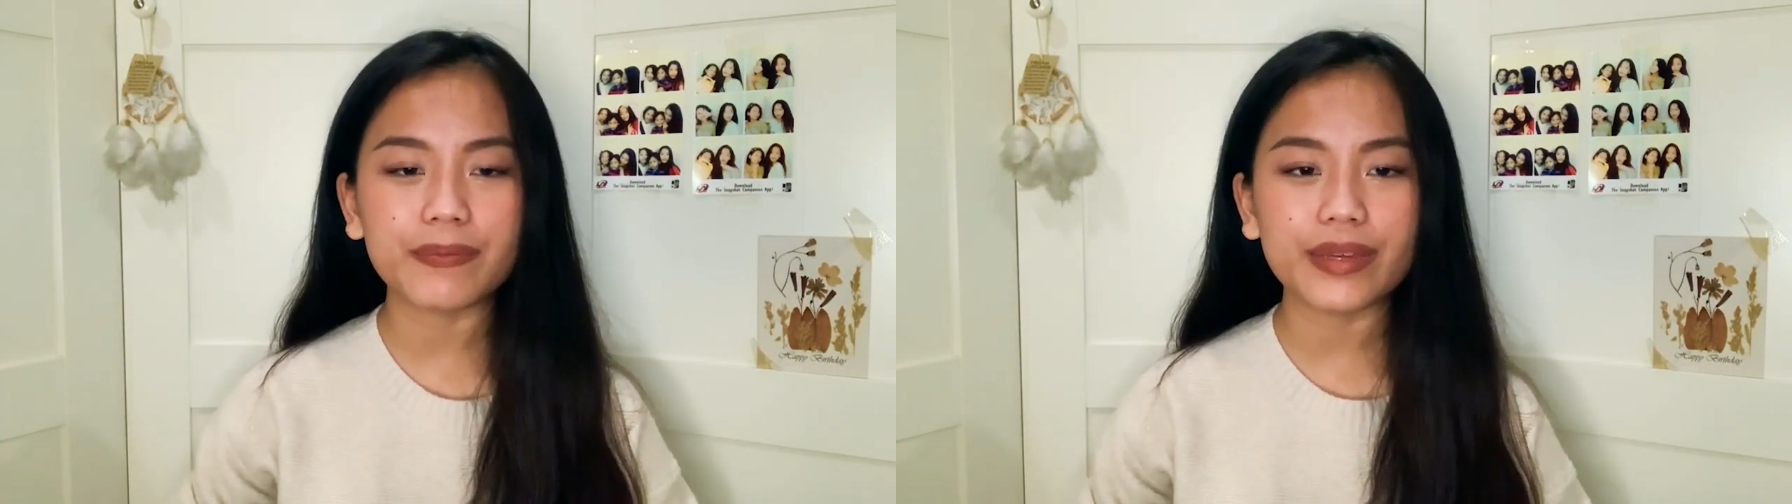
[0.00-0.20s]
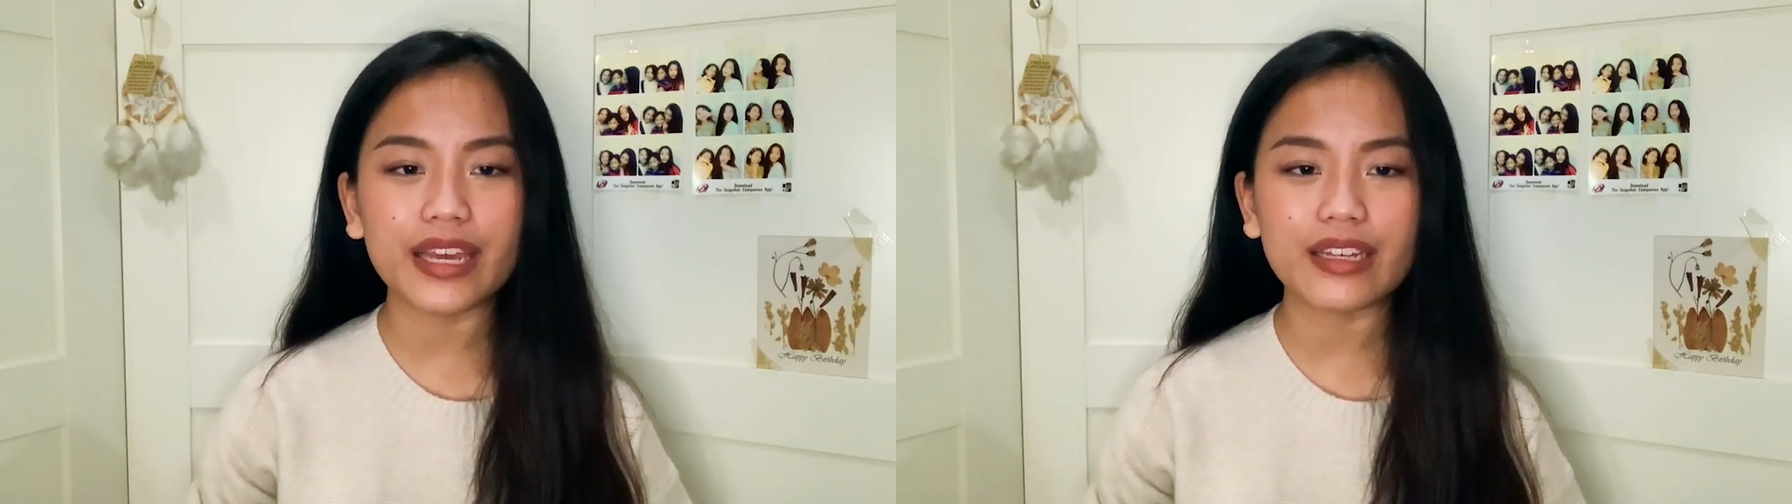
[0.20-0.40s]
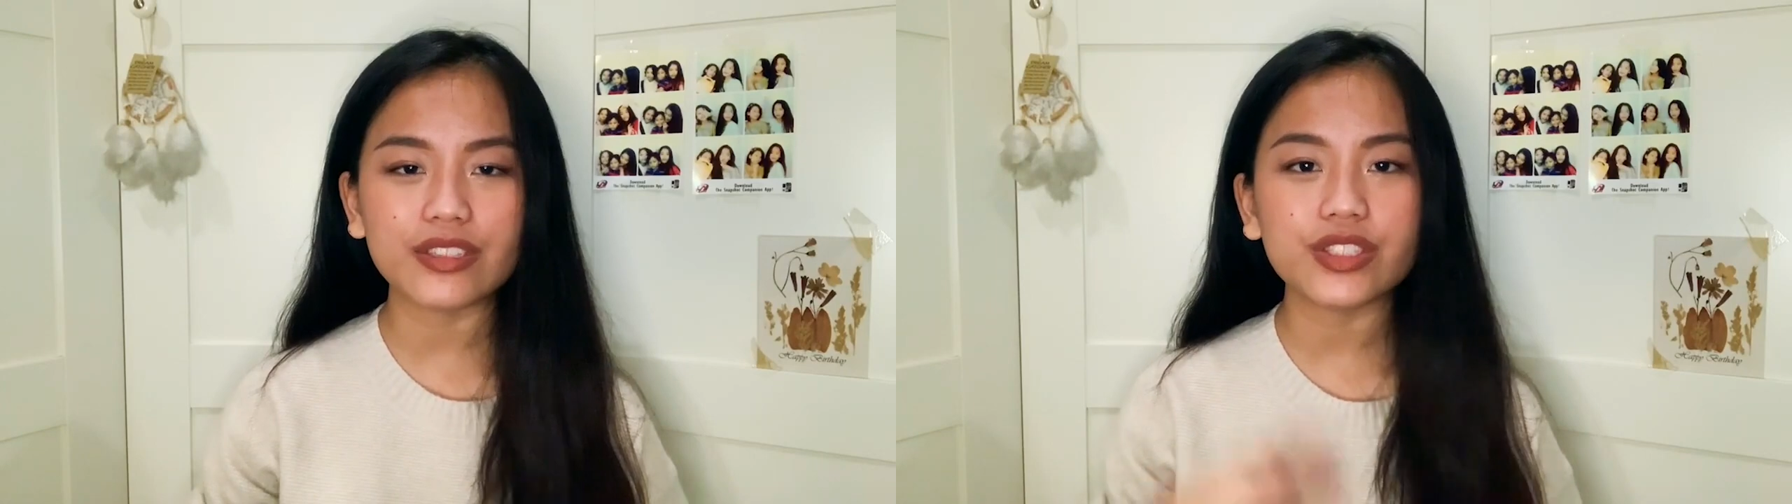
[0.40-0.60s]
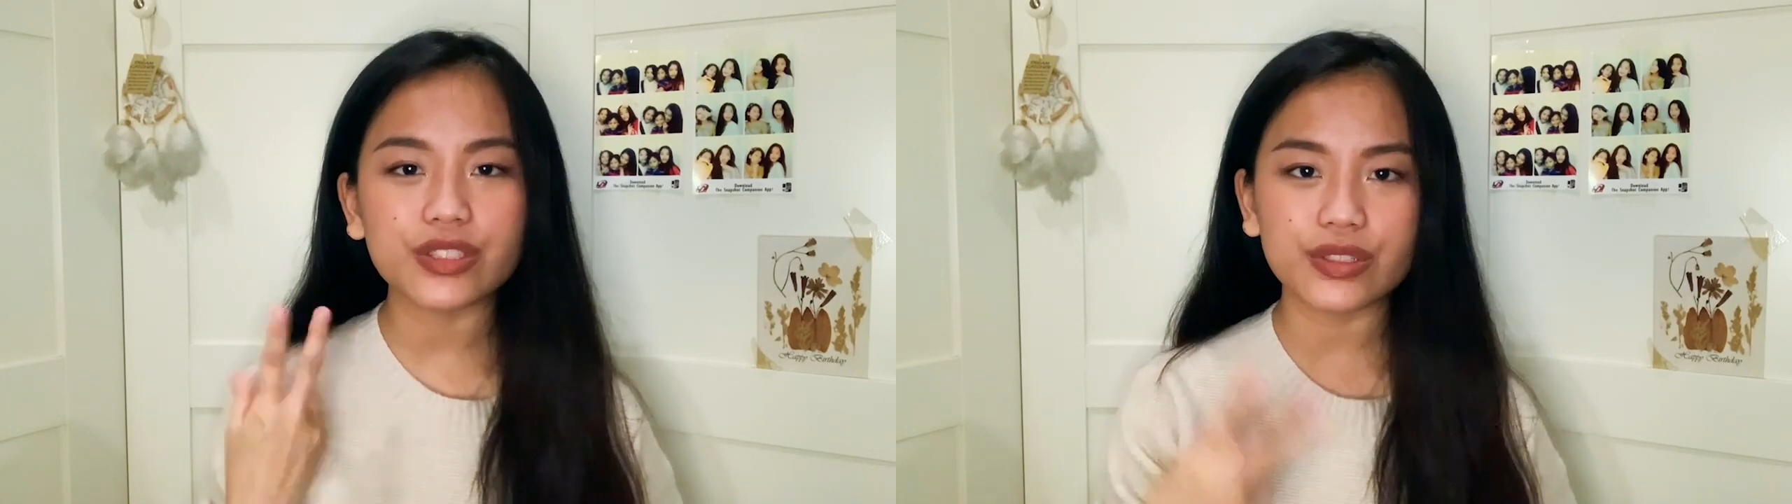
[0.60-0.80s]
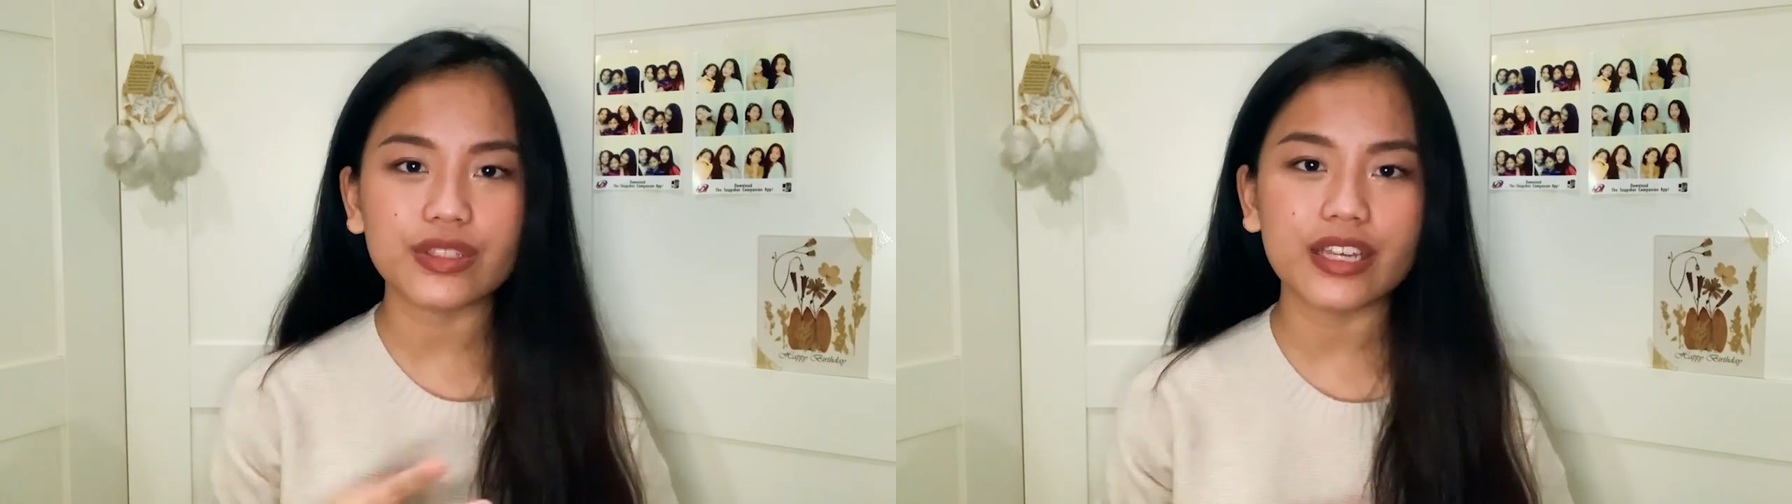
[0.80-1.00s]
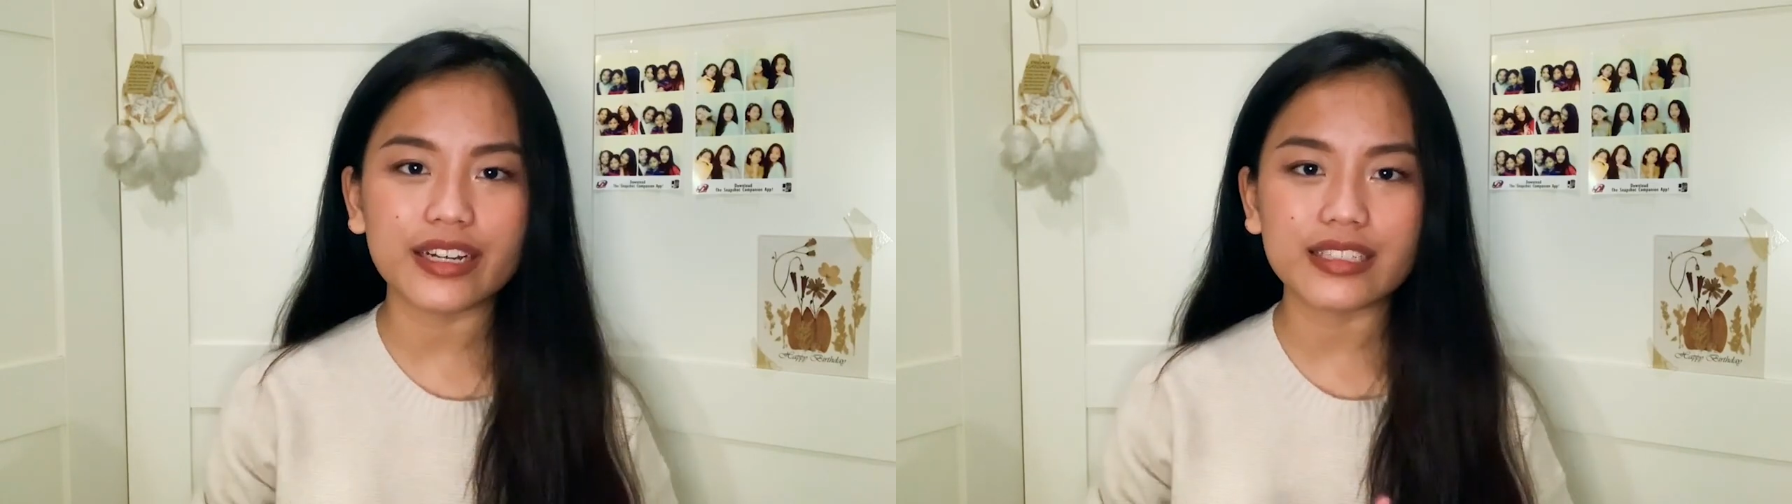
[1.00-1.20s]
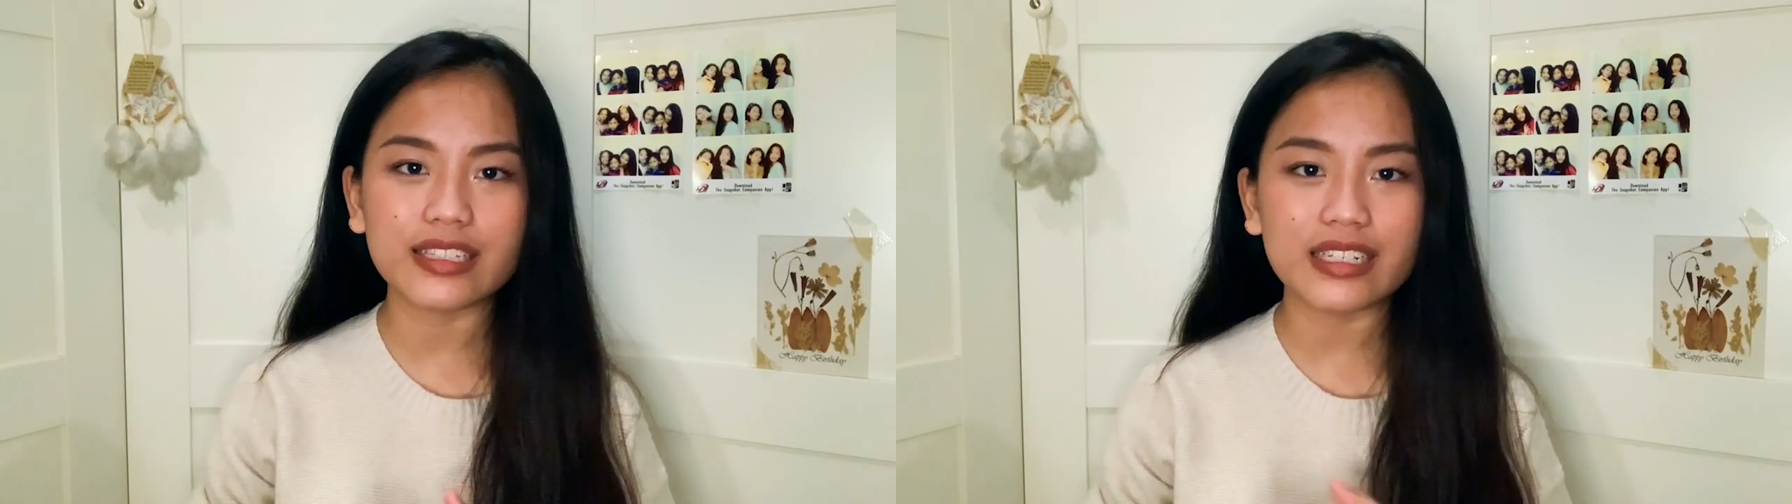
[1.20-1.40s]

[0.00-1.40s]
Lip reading: being 2 years